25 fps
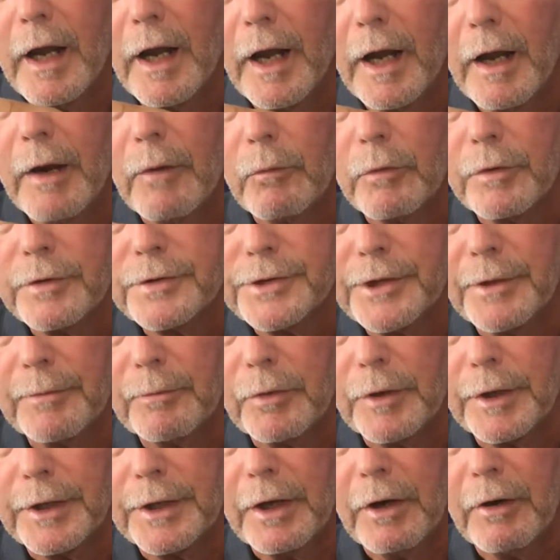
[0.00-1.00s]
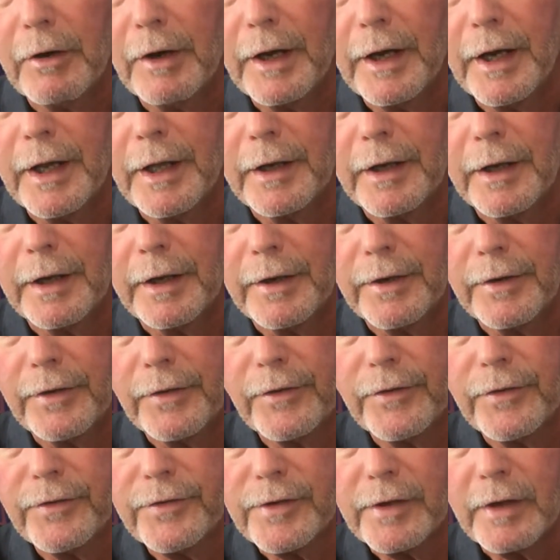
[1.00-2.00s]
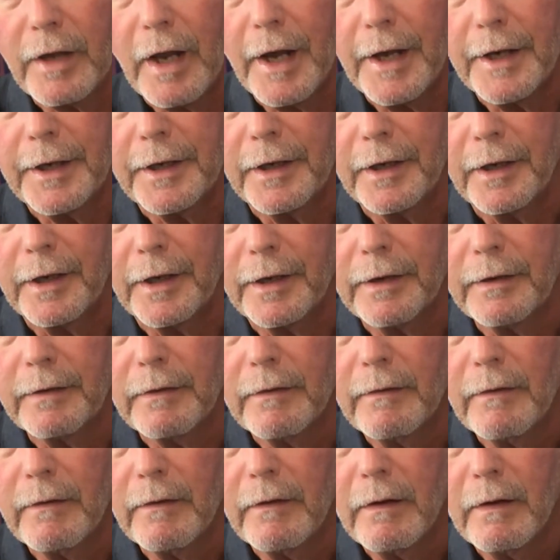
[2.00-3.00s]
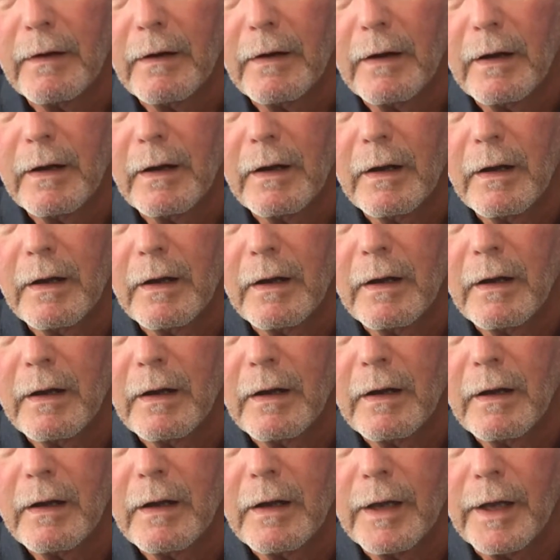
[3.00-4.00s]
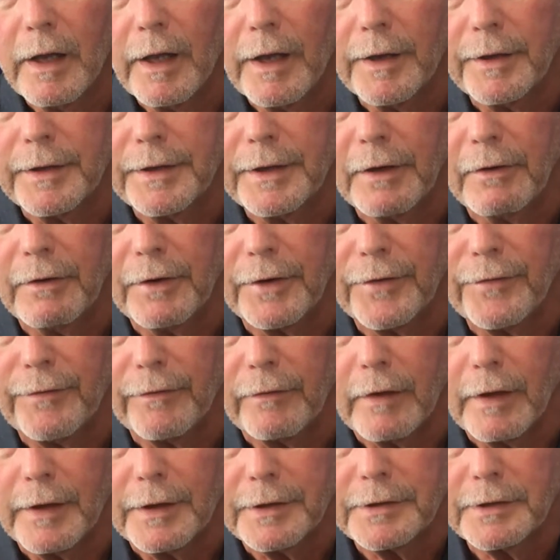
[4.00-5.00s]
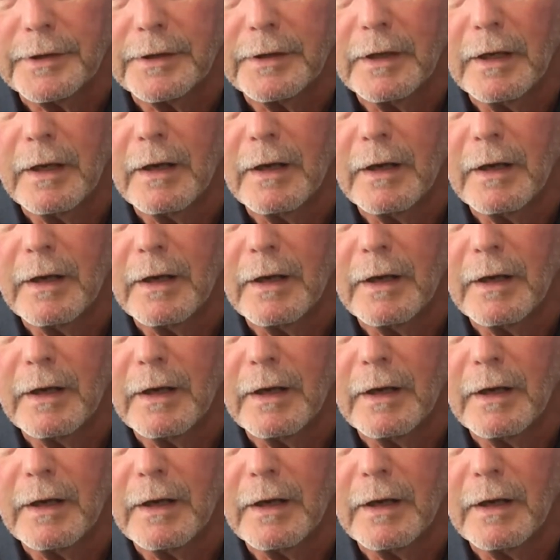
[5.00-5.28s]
And we'll simply go ahead and slide it in until it's flush.